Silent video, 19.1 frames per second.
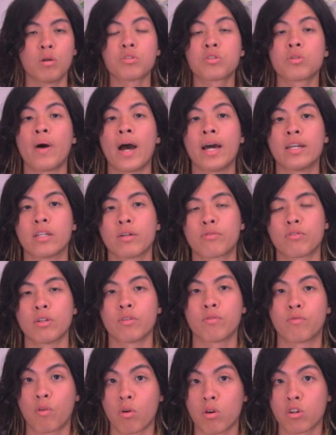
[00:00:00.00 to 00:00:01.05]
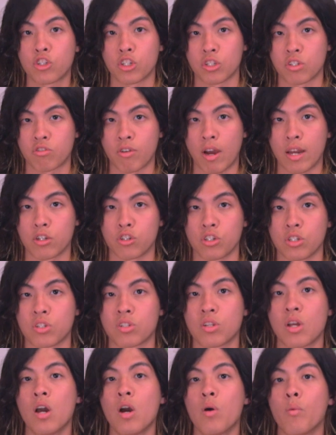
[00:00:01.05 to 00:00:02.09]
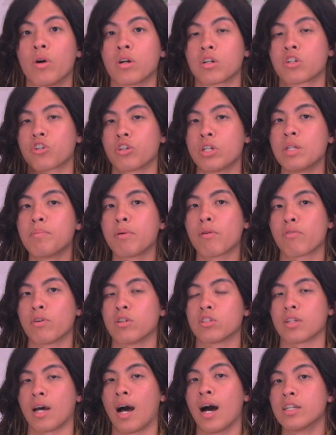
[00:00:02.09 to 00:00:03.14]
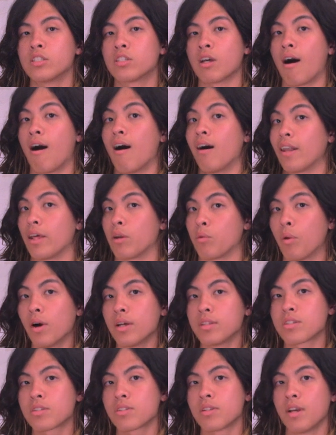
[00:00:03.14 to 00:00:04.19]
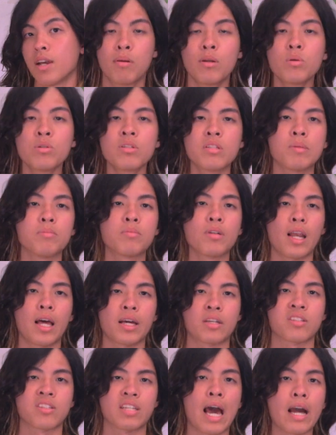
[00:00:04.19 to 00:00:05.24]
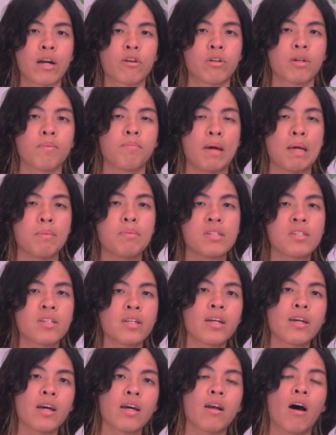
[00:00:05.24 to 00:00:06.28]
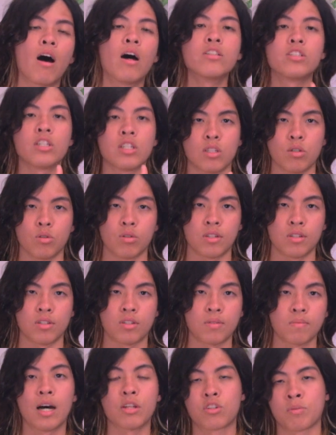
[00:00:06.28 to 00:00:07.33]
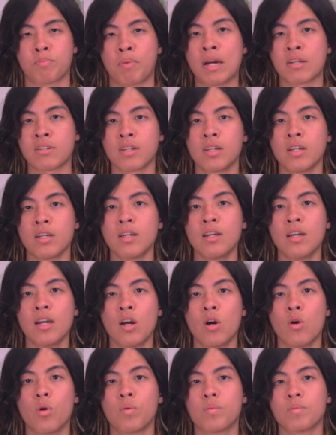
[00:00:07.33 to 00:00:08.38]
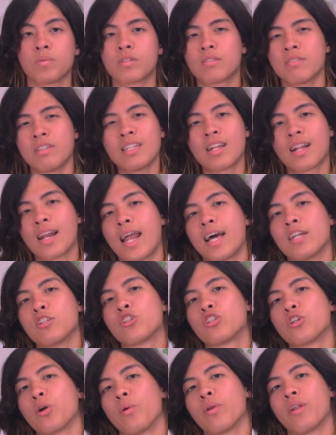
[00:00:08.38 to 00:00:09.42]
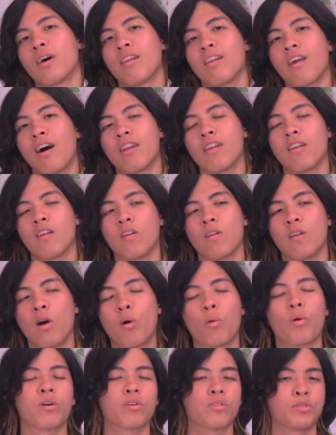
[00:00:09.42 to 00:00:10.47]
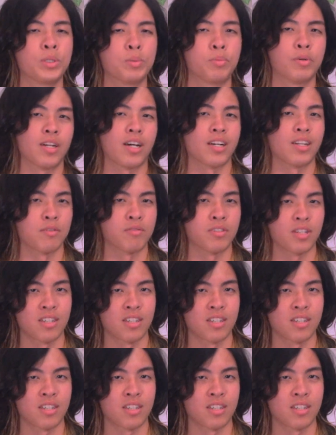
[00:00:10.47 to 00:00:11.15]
also had different foraging strategies. While Green preferred to hunt all at once, Blue seemed to like staggering babysitting and hunting duties. Unsurprisingly, Green Clan showed a lot lower reproductive